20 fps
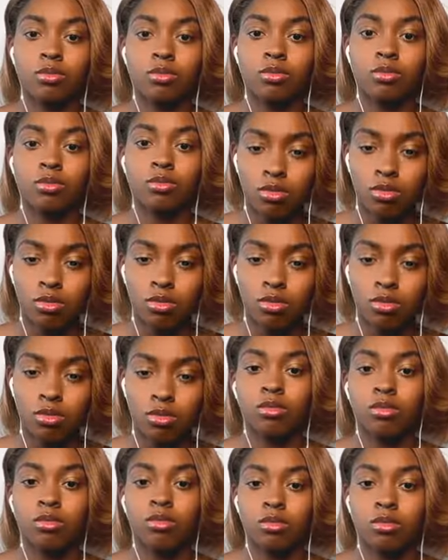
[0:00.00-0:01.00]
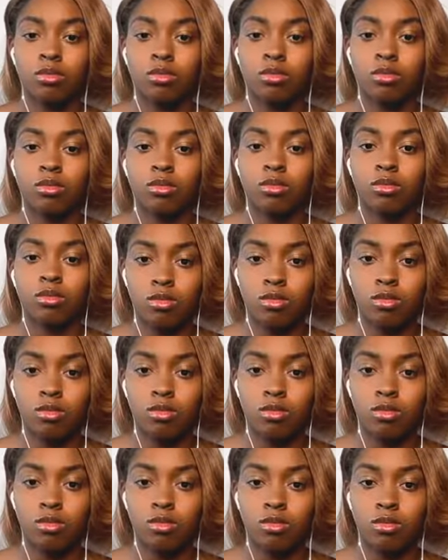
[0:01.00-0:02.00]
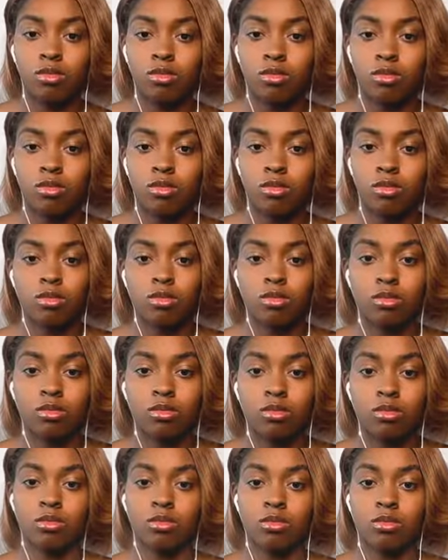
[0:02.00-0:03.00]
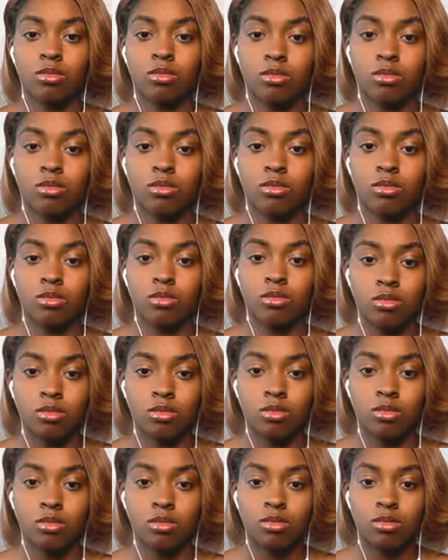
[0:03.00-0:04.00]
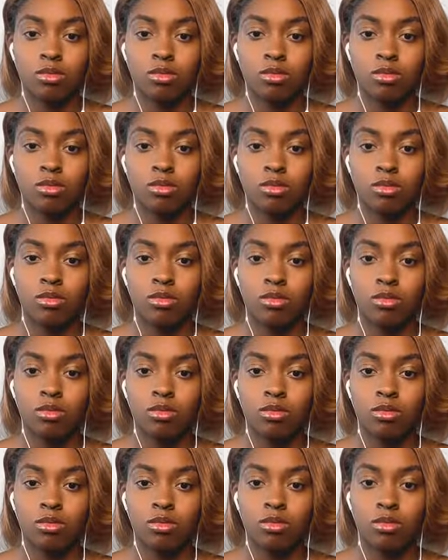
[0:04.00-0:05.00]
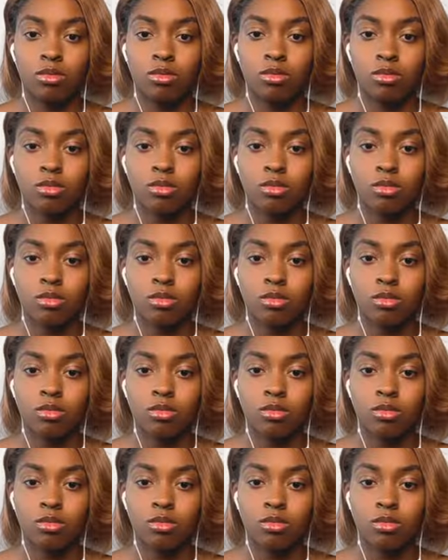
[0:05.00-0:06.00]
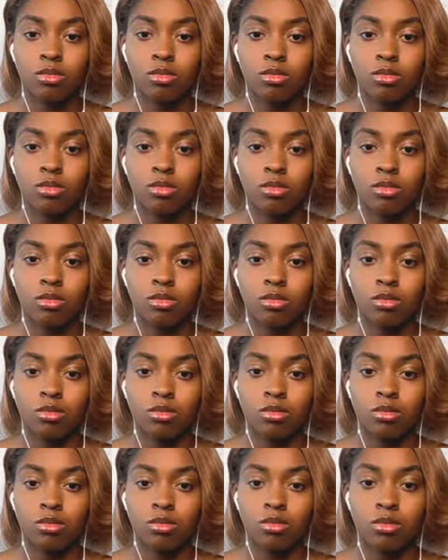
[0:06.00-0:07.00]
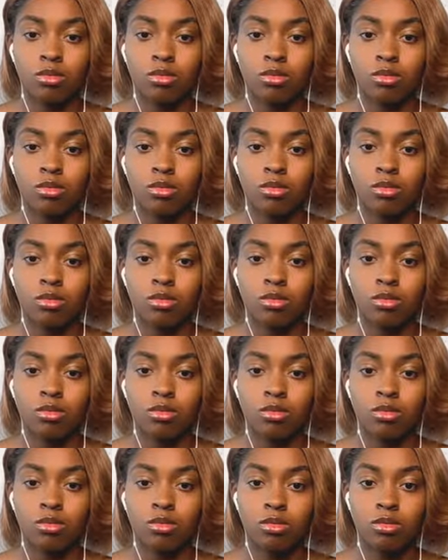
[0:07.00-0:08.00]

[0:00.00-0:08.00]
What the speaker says: (not speaking)